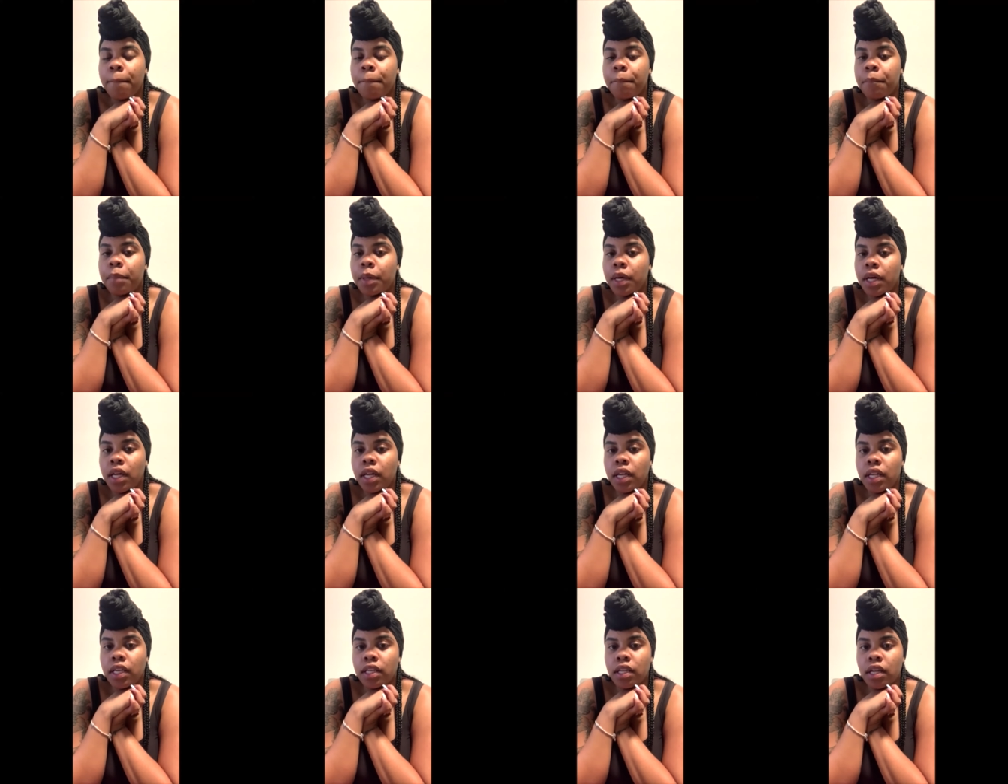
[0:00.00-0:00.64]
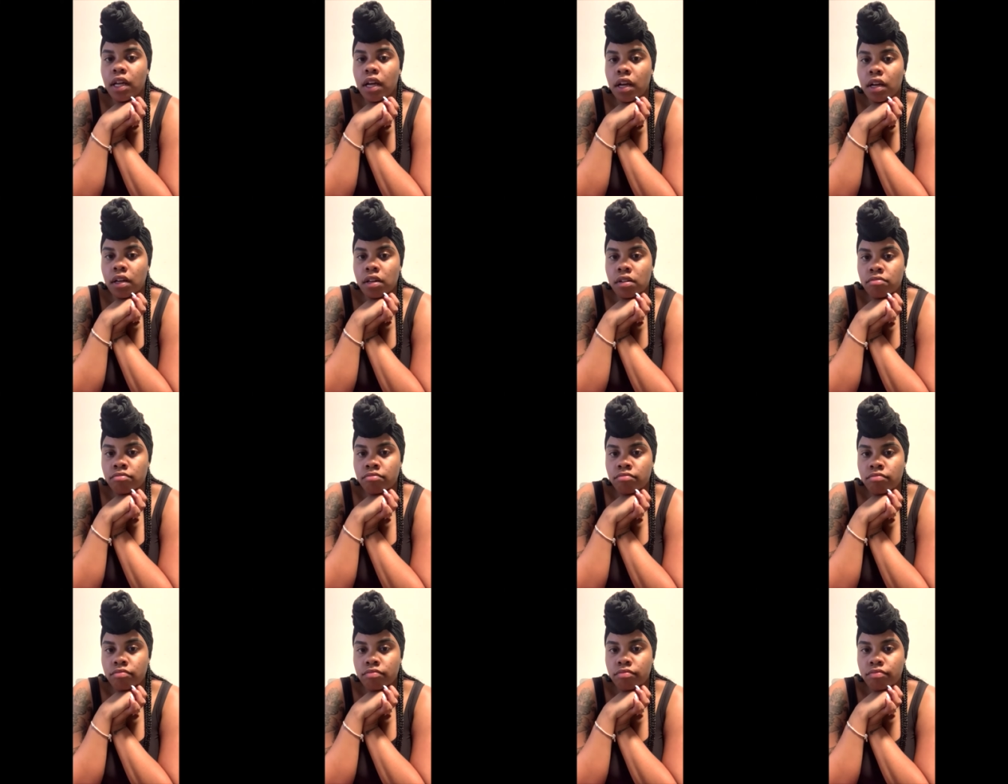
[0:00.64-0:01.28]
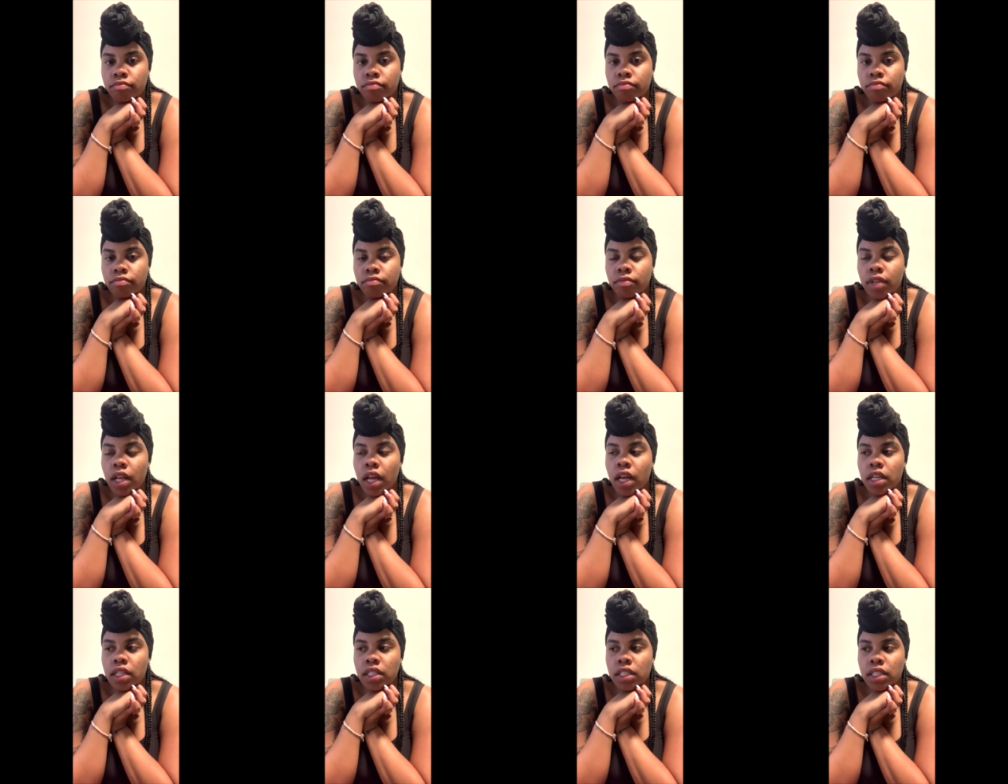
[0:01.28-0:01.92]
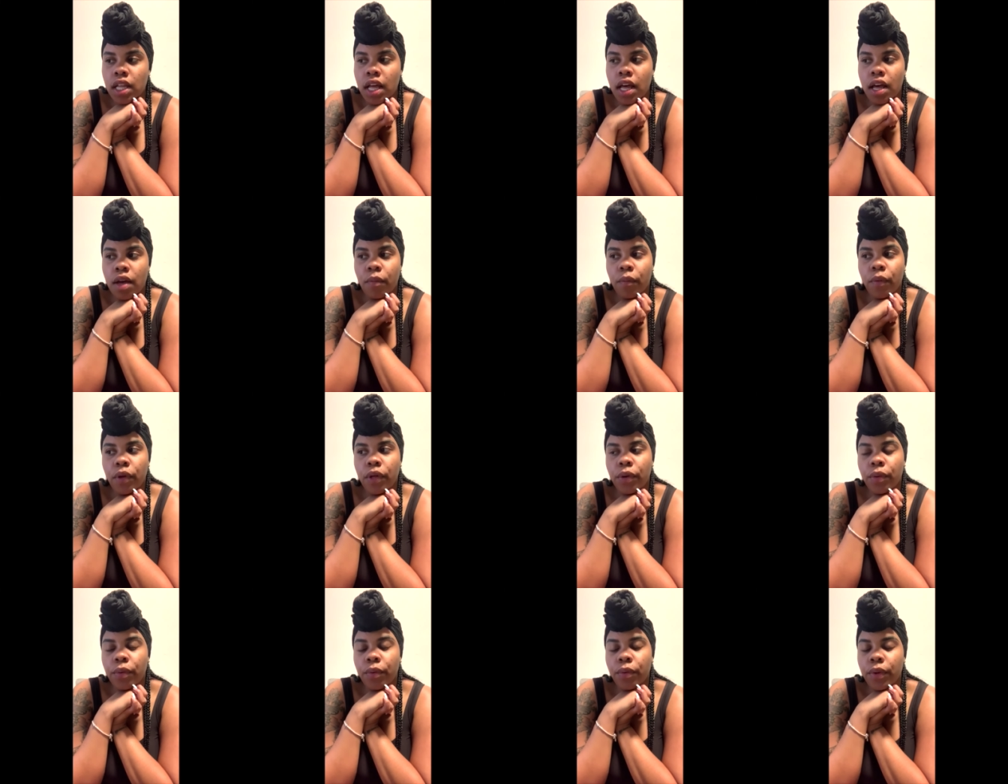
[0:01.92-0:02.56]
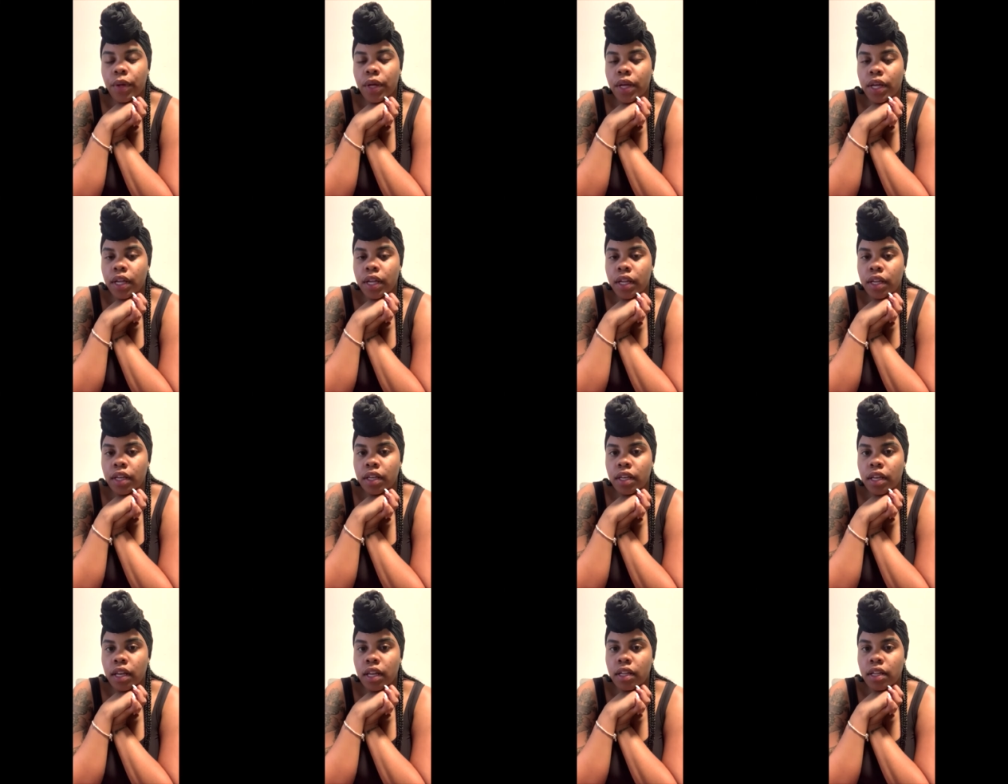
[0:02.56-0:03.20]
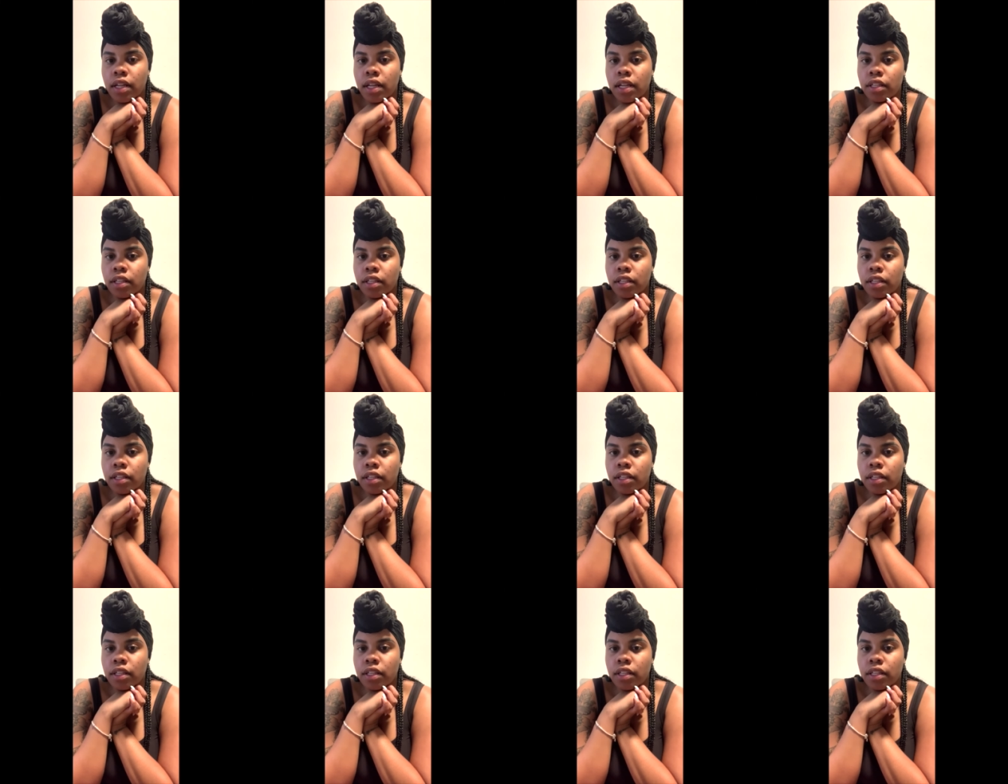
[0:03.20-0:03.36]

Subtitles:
But as time went on,